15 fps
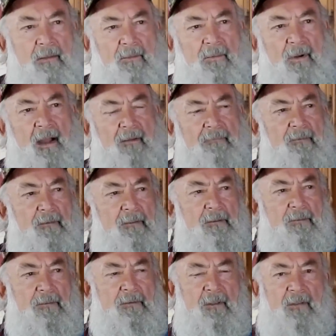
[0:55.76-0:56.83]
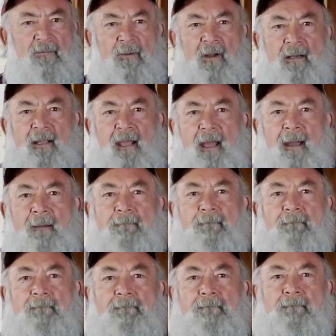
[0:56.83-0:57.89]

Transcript: The rifle with the thread cap,